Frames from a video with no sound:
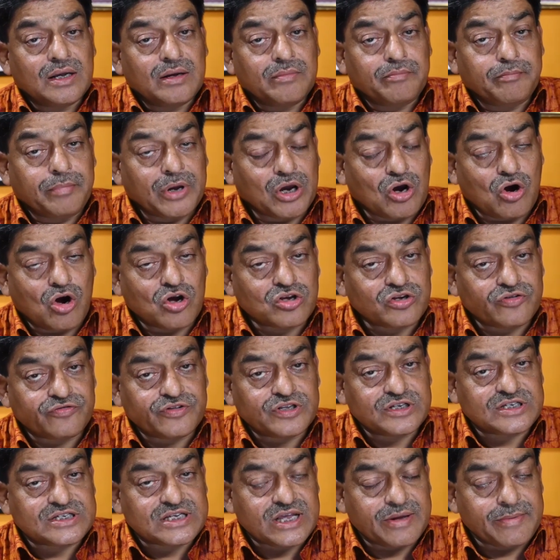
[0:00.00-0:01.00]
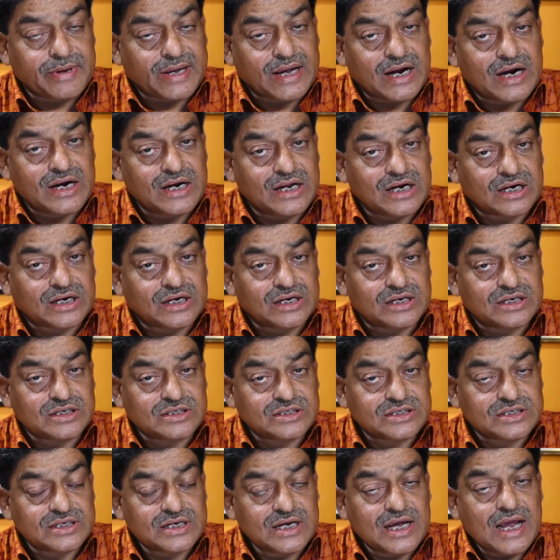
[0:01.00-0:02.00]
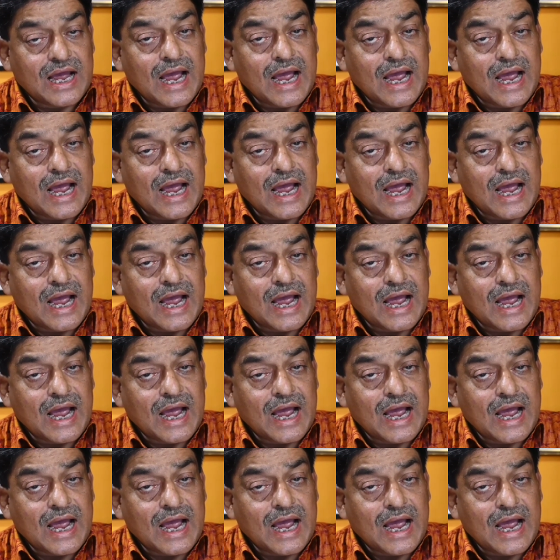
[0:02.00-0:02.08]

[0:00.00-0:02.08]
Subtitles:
because of the semiconductors,